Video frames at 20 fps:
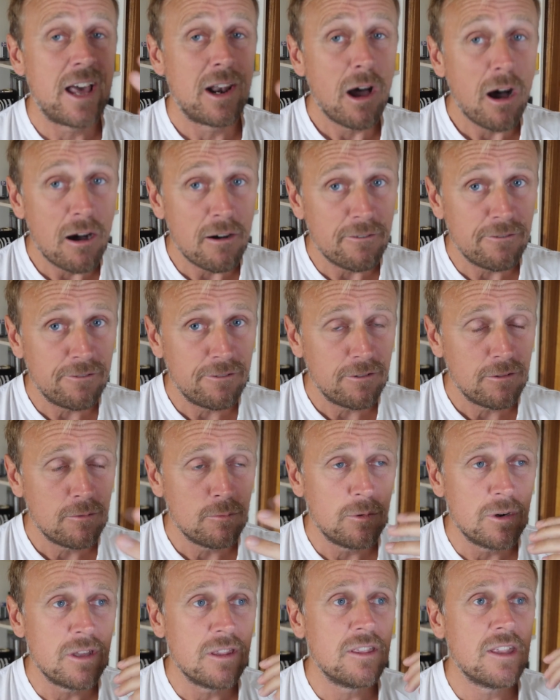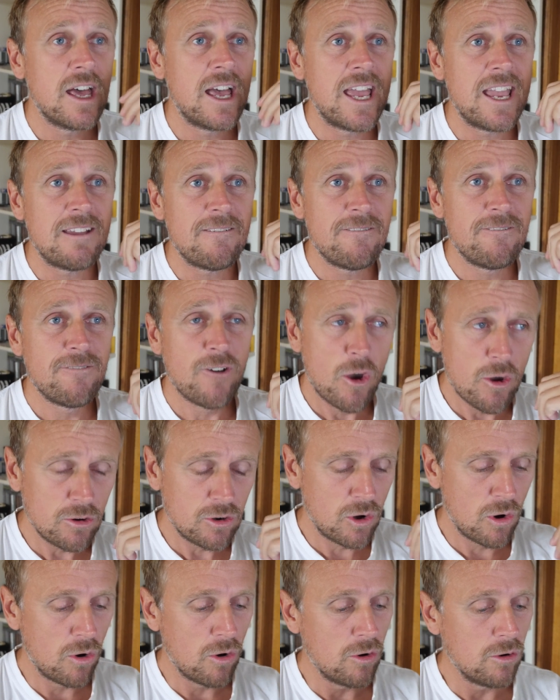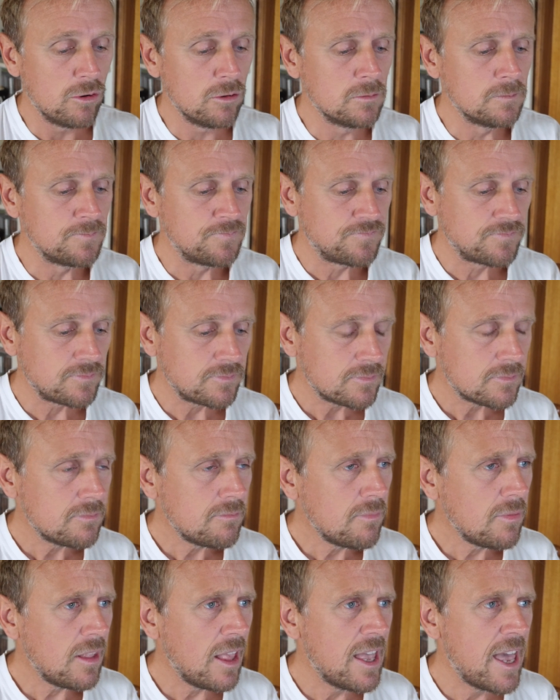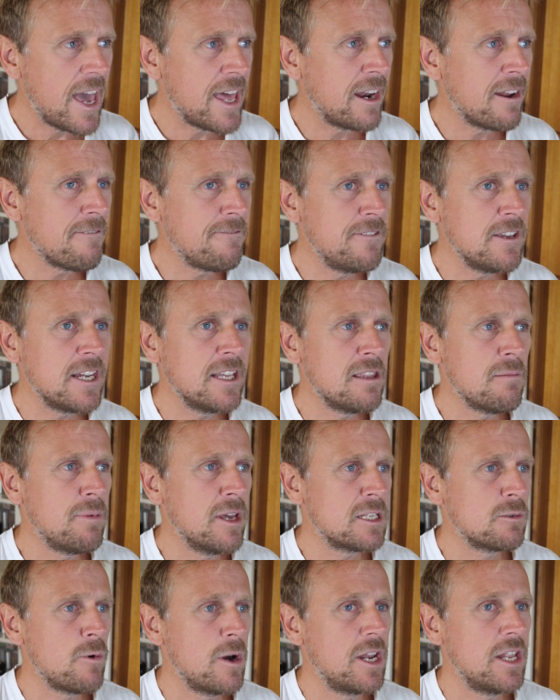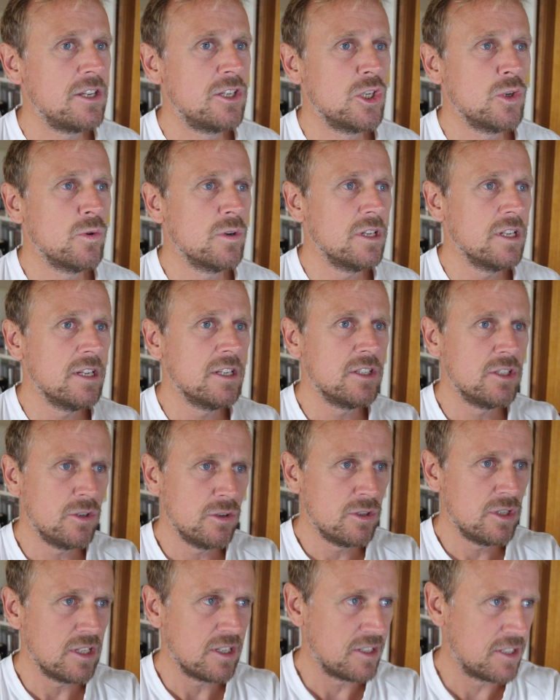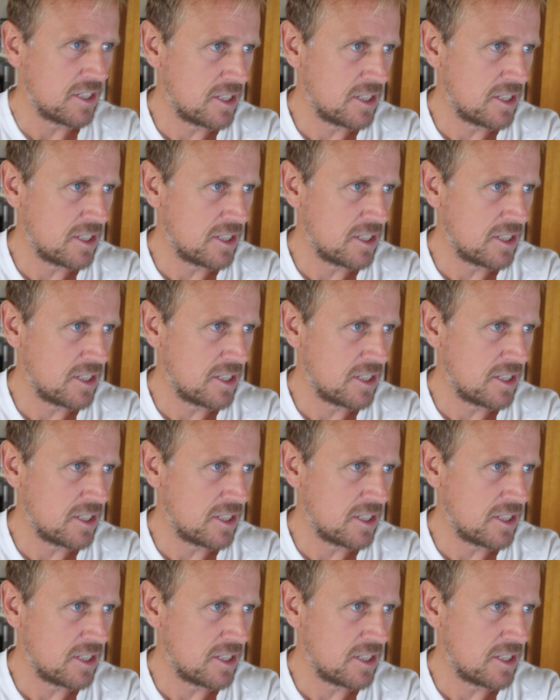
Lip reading: off with a phone call. And I figure the best way to do it is using